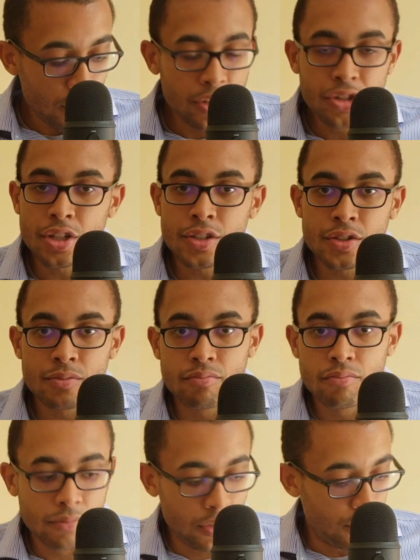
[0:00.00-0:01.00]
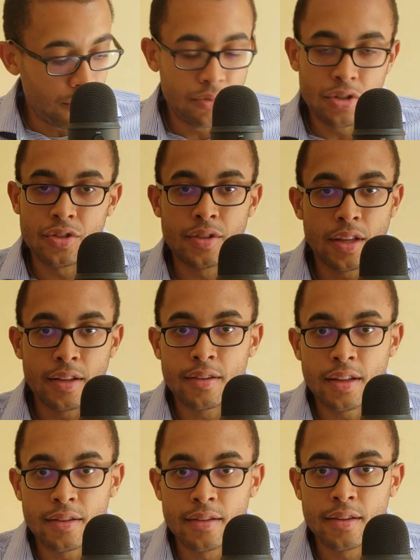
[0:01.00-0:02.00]
just, you know, just
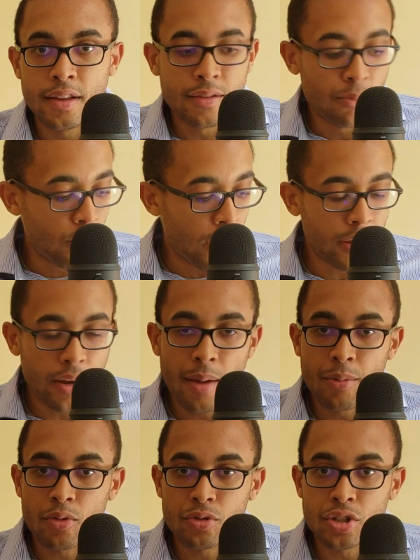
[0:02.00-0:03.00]
it's more economical